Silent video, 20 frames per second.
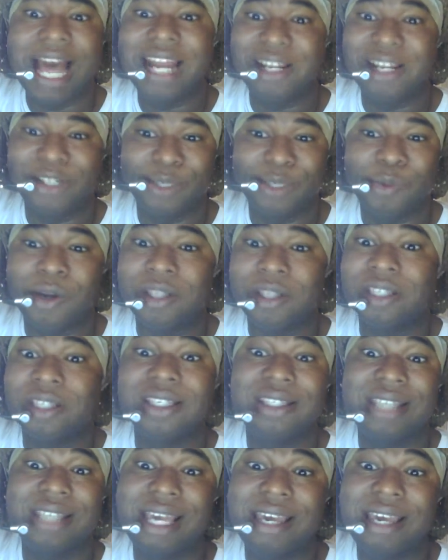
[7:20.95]
And I just wanted
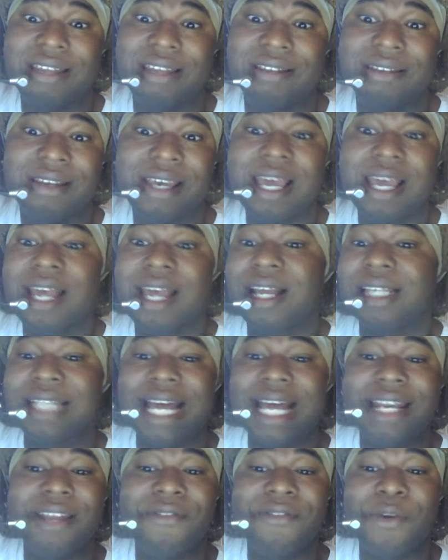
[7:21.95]
to say it
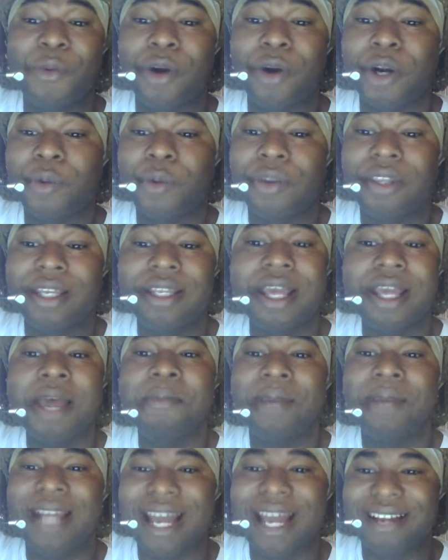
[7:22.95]
because I never work with it,
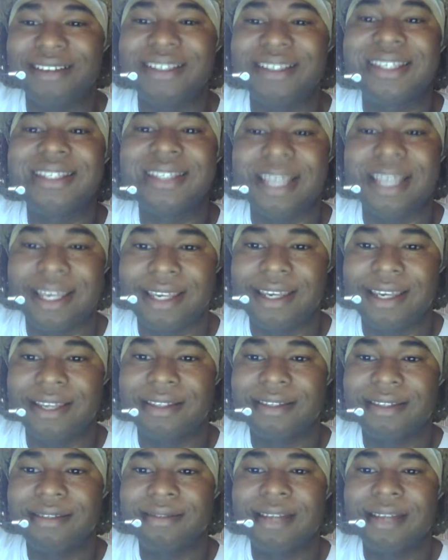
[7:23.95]
but I could sink
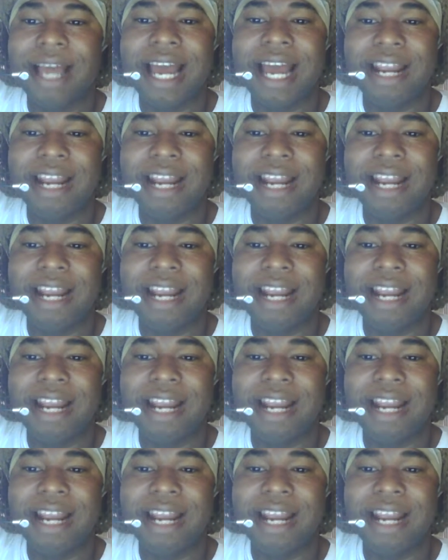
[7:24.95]
it.